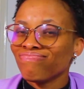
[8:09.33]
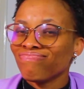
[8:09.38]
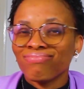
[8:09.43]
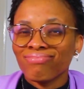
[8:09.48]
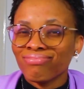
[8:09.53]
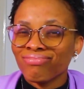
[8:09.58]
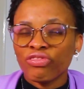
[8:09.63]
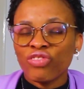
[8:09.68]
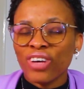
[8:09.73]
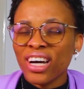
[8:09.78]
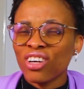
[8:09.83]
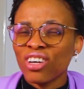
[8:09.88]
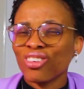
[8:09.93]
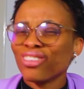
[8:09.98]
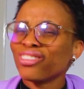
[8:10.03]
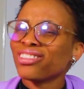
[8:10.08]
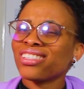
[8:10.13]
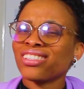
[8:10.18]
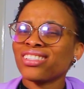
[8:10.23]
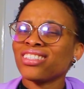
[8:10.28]
fry your own
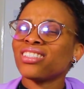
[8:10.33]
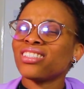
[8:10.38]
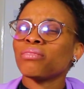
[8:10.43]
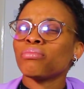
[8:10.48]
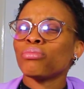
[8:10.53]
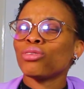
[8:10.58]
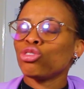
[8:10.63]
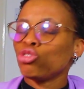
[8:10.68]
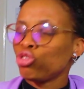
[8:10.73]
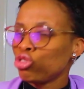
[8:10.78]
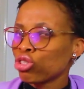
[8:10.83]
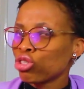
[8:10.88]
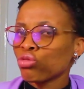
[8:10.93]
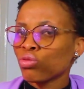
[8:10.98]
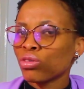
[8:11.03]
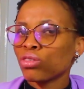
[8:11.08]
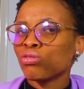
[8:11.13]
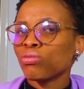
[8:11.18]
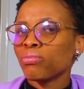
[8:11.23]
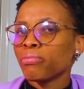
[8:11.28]
chin chin, but you just want to
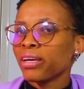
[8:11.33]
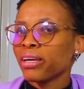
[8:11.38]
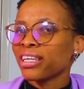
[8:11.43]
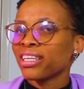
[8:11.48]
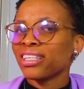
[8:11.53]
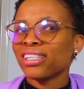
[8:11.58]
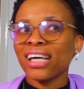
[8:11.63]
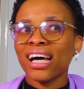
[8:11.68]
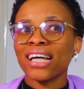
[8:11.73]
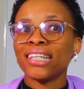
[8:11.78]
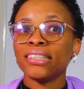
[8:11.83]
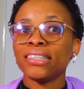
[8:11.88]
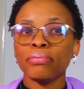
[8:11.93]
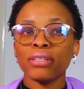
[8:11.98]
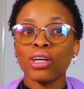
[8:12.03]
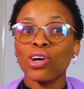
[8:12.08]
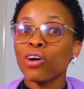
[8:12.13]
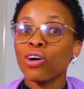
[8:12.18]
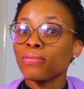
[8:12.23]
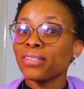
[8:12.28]
bake it, and it
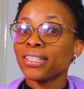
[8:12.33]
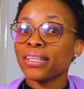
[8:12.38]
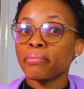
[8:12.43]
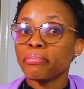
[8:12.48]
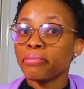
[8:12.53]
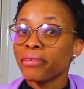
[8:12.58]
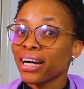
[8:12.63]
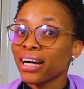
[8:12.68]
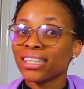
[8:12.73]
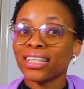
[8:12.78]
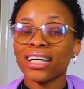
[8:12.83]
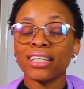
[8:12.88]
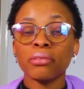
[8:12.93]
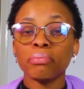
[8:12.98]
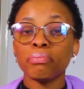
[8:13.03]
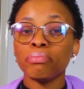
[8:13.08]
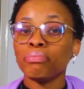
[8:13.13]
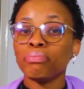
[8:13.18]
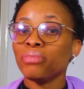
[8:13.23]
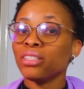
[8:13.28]
becomes a brand, and
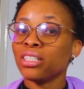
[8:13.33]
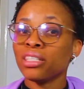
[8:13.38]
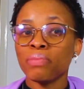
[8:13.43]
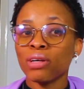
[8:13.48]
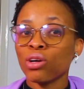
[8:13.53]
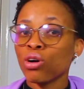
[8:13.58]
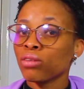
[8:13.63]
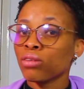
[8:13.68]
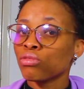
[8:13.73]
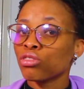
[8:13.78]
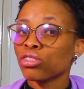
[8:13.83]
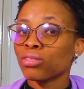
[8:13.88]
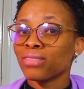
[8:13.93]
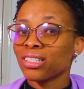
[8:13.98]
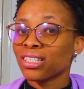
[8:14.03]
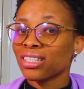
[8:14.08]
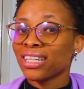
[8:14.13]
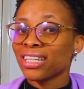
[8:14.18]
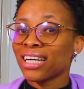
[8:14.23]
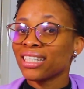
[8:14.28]
it becomes something
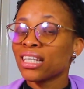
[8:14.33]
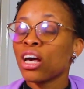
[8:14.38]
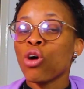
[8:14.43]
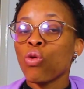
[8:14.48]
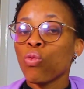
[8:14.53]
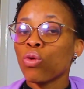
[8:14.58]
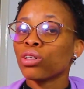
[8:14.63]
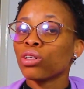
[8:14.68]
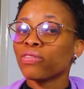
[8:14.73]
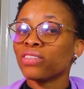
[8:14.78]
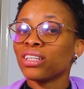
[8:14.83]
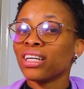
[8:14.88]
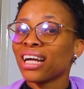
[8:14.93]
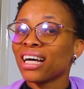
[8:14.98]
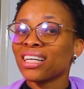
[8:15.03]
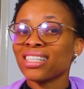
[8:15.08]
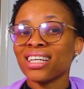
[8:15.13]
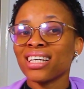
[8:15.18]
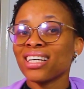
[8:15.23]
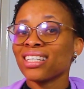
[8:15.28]
that is one of the
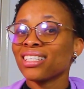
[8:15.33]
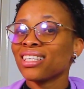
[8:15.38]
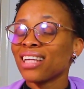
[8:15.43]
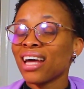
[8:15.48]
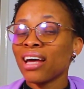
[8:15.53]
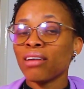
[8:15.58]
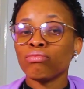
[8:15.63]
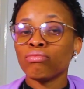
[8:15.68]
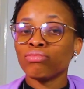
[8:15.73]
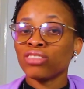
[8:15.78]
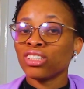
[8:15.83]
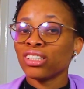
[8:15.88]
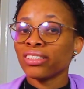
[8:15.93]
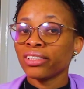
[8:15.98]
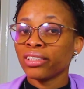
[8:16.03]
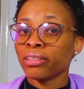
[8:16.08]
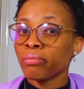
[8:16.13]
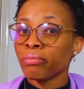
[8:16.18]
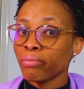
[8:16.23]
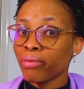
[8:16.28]
largest chin chin
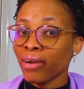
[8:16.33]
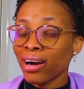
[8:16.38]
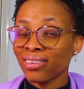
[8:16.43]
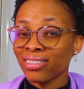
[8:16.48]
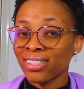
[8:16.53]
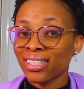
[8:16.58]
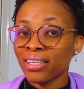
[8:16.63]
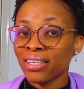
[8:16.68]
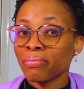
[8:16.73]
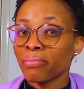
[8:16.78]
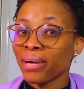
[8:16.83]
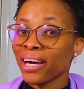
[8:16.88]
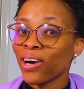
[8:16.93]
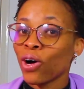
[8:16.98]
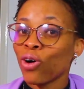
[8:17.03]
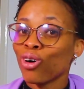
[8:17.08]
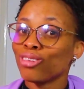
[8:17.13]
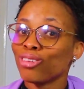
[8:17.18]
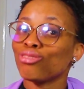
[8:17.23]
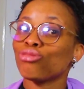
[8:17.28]
brands in my
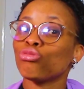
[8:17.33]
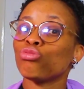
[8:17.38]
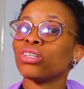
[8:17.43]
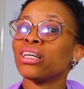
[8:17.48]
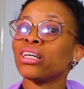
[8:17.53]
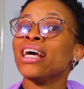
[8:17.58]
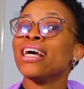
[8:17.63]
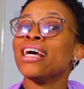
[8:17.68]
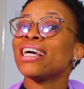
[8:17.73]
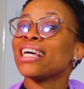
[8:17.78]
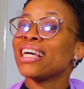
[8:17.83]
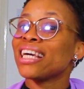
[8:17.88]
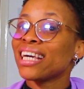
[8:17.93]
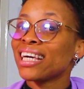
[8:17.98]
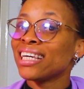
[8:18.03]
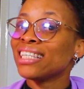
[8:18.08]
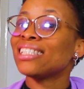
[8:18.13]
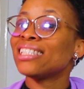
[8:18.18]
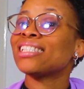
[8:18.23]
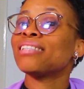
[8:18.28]
country.
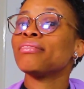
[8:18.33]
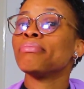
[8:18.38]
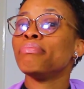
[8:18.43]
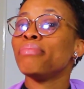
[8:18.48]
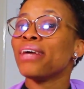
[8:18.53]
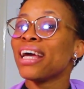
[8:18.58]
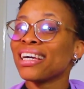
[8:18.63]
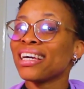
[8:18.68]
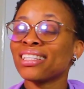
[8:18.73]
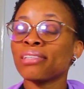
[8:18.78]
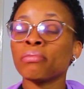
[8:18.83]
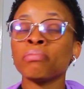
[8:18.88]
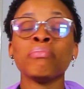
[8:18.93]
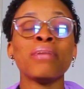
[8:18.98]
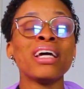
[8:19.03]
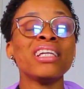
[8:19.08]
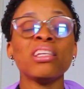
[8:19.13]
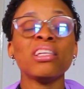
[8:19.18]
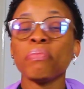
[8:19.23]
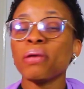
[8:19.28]
Is baked. Many
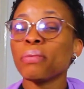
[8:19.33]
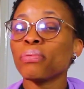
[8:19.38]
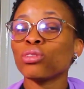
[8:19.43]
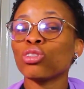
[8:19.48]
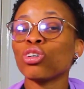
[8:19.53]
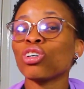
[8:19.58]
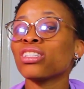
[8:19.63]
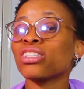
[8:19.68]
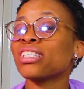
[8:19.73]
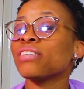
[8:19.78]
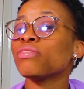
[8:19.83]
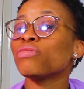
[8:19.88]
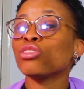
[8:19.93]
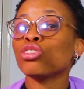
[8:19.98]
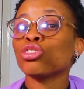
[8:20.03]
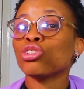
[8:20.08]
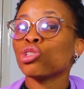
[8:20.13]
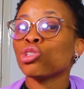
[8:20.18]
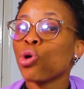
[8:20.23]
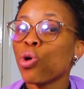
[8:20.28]
people don't even
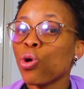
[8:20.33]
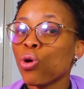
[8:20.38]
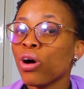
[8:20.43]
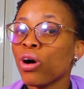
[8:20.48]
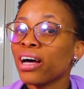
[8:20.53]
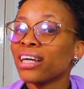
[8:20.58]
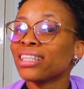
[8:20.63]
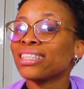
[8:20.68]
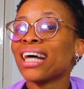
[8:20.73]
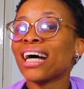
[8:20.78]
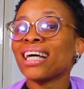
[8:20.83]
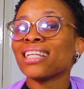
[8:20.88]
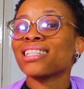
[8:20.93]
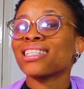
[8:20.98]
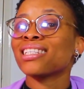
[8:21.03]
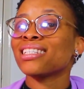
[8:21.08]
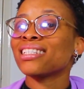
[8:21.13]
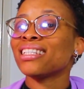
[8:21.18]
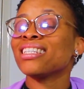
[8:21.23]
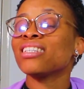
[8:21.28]
know that
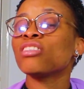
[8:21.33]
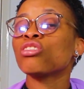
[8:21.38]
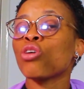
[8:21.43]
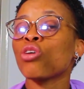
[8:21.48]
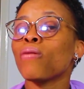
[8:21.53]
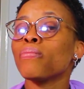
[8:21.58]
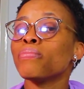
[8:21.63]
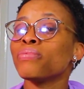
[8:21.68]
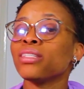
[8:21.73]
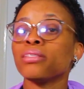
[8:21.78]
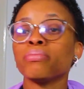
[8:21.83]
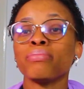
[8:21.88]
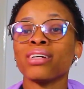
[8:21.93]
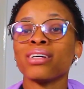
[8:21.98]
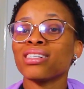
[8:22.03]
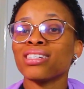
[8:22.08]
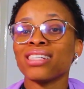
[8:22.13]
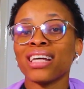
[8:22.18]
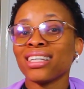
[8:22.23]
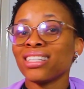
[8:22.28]
this company bakes
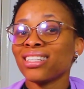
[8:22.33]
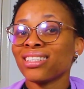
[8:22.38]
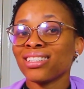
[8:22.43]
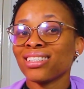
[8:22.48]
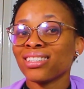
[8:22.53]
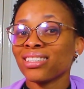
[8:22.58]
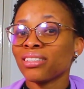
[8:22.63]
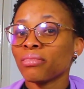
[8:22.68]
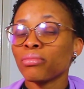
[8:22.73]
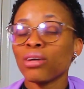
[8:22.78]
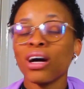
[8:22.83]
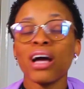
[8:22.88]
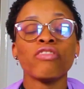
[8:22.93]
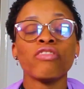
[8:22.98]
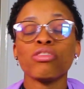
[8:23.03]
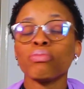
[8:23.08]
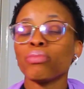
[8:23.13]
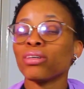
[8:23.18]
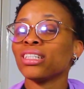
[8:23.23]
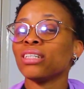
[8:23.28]
their chin chin, but
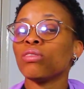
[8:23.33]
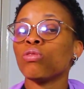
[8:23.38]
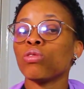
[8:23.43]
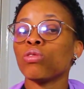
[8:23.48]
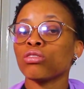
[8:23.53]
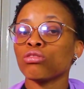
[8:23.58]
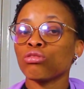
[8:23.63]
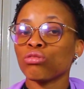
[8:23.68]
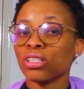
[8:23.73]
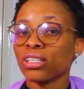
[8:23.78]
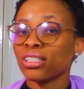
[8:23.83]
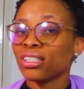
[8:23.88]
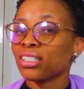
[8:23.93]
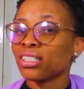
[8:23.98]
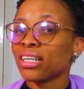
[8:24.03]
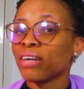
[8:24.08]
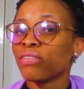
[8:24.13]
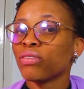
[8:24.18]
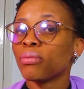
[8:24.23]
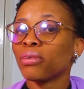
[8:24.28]
everybody wants to eat it,
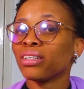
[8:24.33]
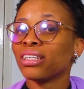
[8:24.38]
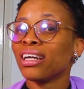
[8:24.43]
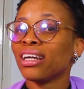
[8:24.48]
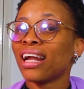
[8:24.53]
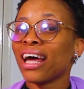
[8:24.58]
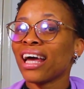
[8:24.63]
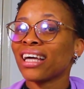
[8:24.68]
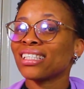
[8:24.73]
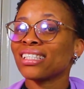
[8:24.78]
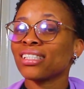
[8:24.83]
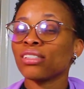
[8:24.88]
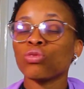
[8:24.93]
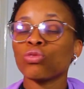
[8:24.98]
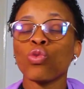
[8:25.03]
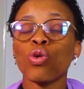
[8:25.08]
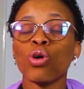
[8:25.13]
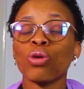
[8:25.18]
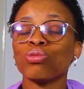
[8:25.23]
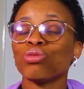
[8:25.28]
everybody likes it. Well,
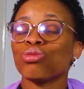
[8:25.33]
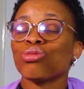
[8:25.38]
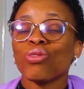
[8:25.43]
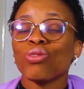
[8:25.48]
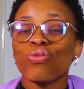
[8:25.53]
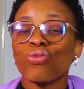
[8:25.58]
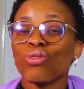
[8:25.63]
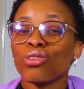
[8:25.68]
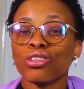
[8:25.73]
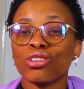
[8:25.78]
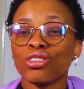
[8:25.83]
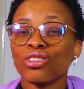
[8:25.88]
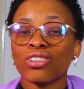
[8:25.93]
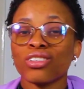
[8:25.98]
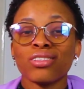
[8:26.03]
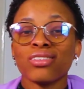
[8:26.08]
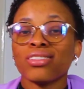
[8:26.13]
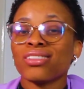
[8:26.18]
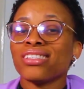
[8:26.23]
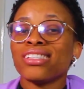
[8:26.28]
someone
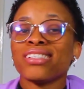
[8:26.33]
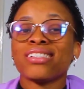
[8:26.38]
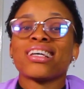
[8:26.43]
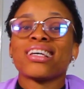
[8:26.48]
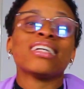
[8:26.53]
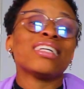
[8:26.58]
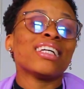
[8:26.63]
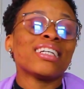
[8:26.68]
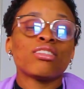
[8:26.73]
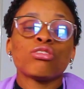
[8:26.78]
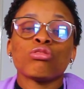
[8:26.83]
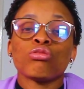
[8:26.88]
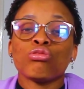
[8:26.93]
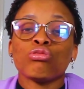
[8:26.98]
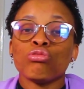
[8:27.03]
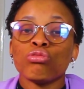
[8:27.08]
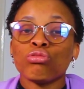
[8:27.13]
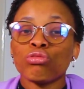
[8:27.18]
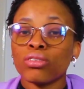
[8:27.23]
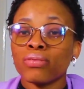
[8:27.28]
just decided to do
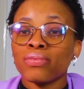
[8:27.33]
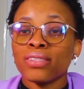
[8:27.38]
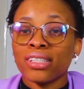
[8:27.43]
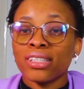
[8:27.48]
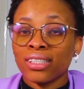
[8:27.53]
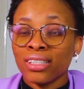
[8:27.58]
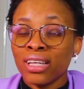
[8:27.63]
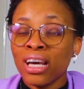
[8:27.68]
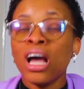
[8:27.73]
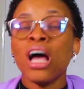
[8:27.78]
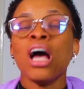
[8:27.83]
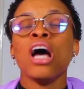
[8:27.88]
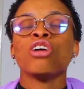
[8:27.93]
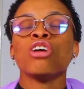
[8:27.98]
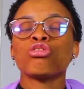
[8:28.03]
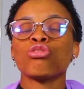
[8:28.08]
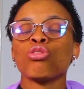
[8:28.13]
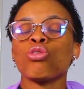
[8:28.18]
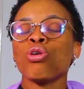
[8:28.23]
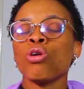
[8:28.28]
something.
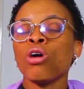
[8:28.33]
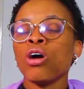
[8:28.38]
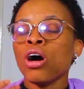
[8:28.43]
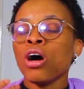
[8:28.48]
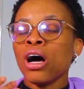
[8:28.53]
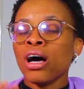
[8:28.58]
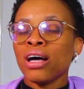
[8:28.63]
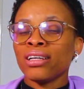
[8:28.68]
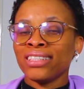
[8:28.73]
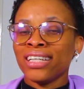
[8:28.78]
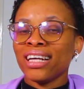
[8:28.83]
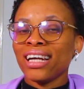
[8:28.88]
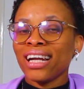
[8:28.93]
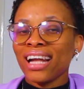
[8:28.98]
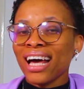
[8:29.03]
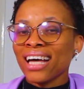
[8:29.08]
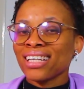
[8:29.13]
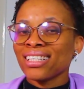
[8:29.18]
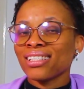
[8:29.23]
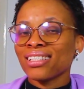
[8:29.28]
So the
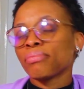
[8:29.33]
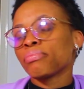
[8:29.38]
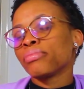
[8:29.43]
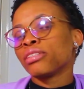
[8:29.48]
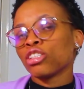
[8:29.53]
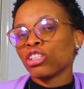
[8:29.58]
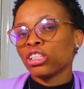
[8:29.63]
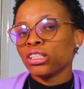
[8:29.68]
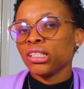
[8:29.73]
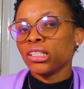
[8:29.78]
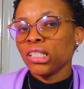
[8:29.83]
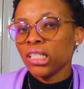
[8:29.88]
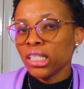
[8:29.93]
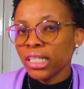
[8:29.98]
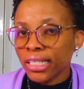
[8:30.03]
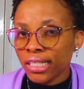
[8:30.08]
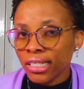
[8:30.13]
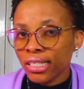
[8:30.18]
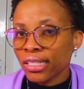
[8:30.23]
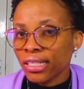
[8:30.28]
last but not the
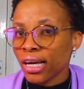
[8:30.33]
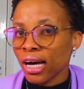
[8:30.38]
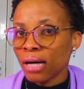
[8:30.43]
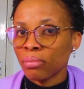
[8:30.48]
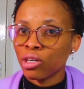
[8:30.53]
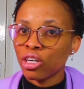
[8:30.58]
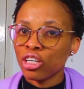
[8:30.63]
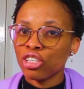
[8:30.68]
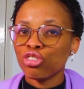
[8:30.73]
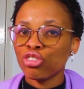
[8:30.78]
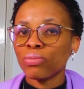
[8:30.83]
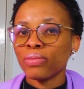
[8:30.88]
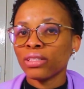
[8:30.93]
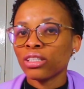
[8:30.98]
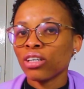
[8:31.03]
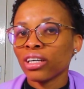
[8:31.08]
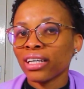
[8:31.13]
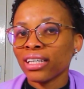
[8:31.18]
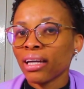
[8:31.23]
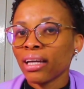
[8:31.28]
least I'm going to be talking
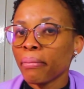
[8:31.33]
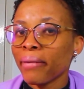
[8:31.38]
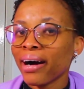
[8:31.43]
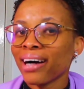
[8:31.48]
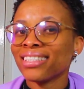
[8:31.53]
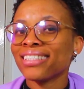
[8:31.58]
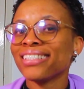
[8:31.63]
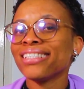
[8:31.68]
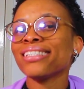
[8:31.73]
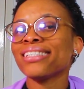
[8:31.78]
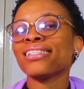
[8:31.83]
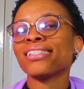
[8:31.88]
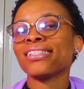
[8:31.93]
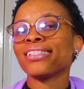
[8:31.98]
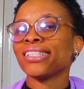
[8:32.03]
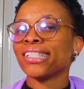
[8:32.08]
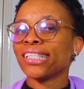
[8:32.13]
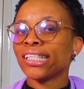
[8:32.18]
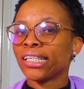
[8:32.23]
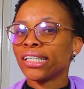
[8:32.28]
about, this is the